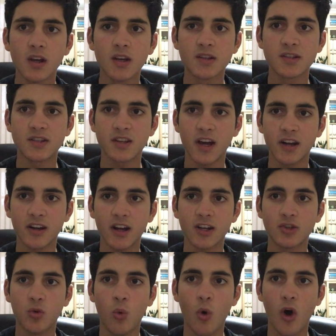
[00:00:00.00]
Saturday
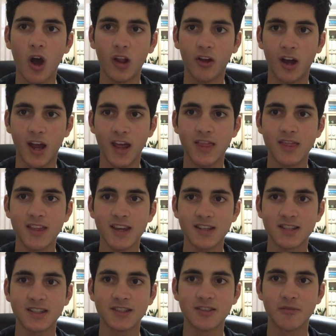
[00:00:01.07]
twilight, and
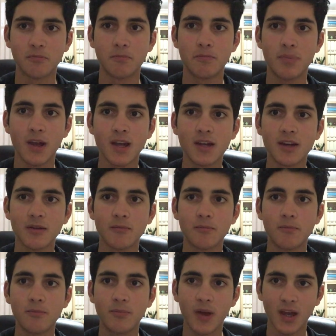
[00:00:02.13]
this is a big,
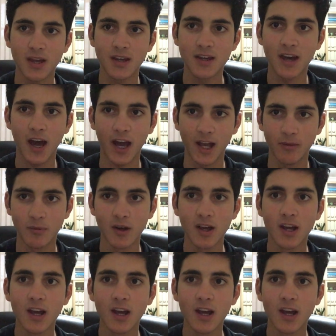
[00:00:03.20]
big game.